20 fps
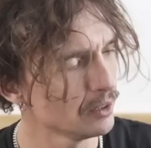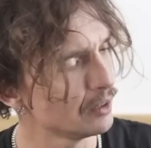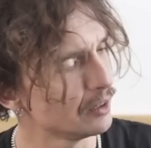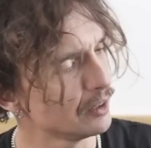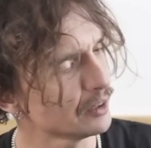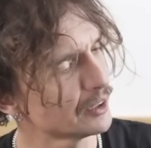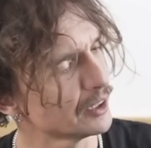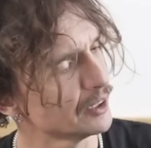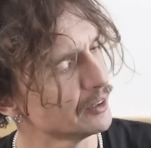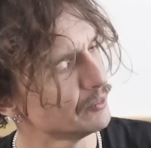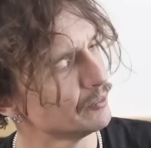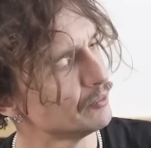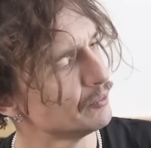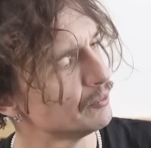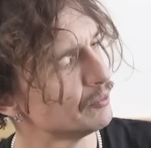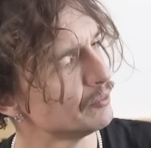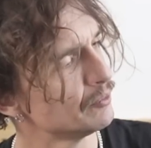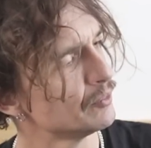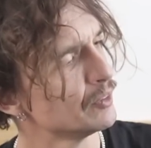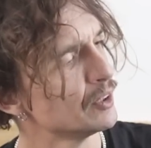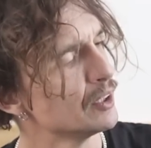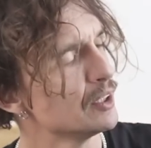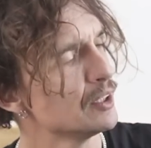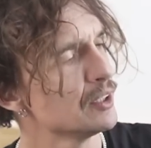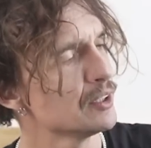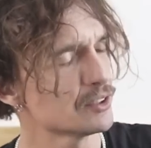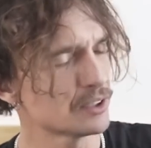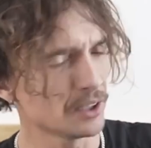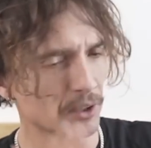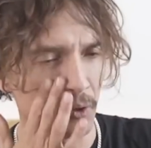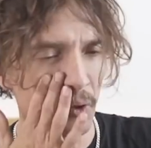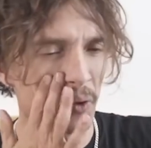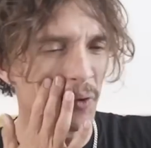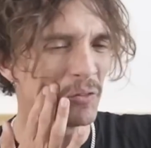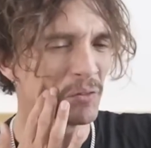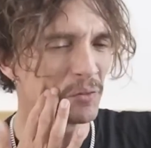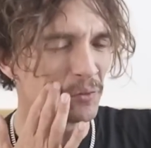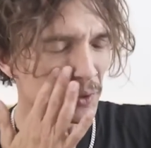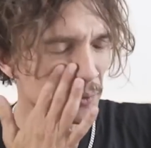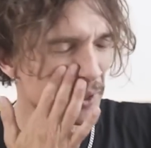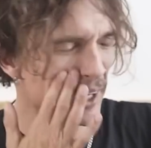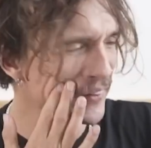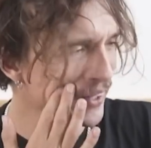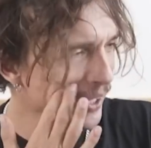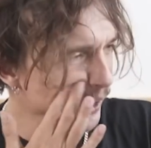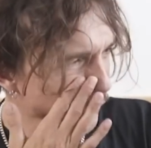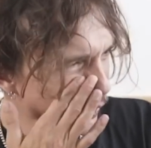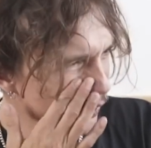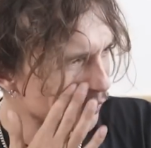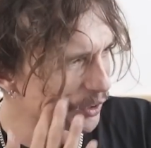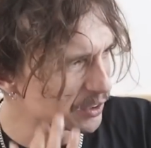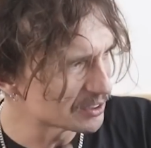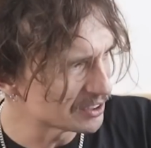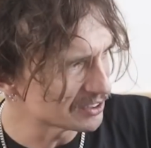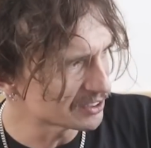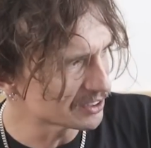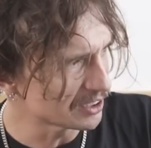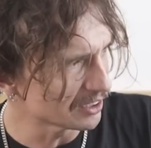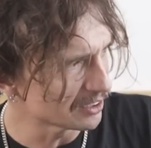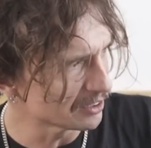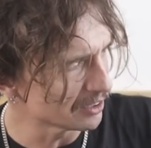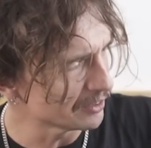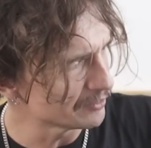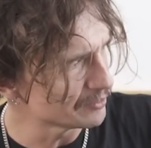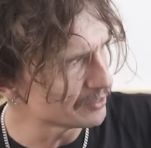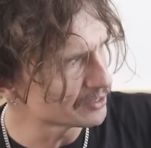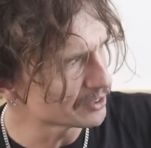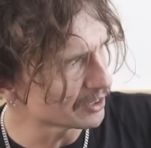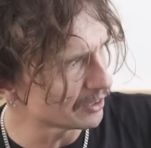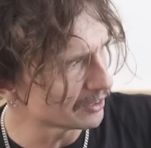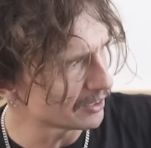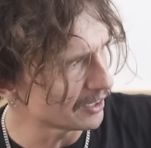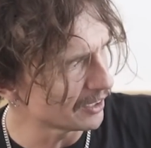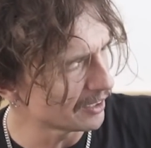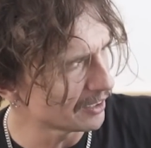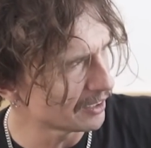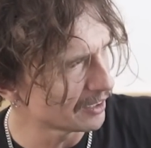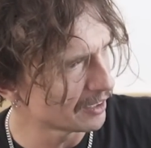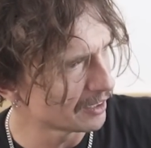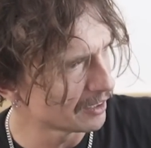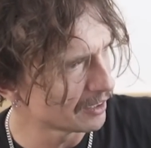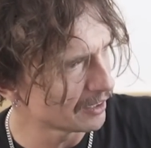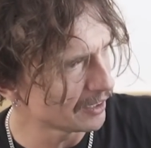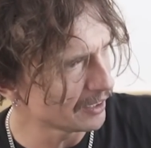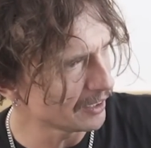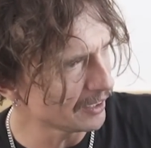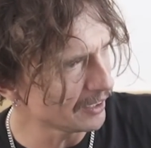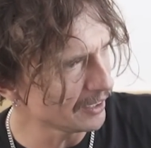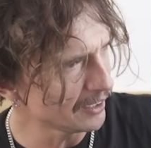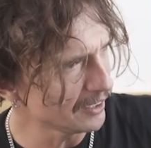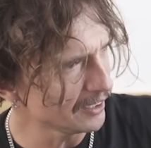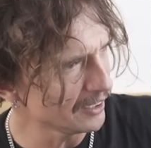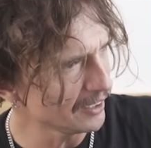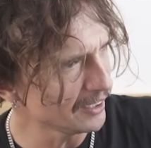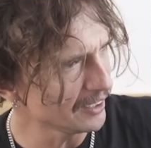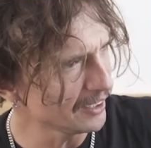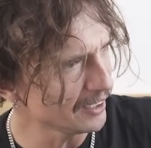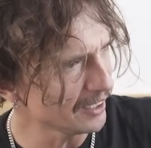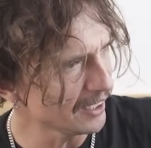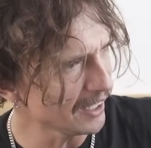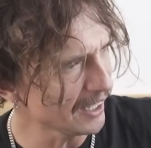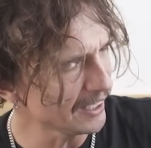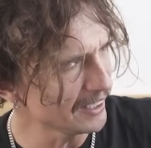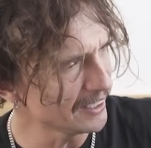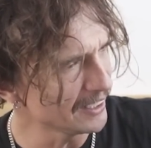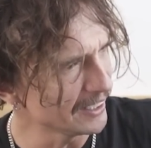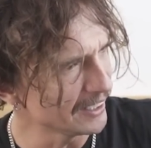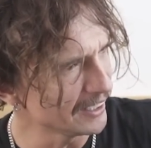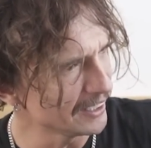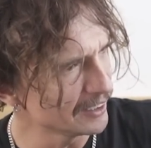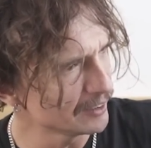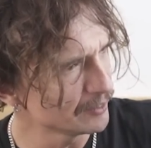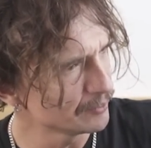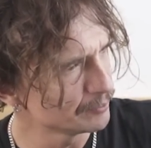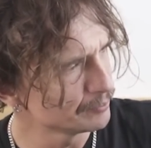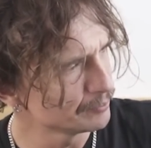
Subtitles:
Oh, okay. So throughout that chorus, it's kind of like it's going A, E,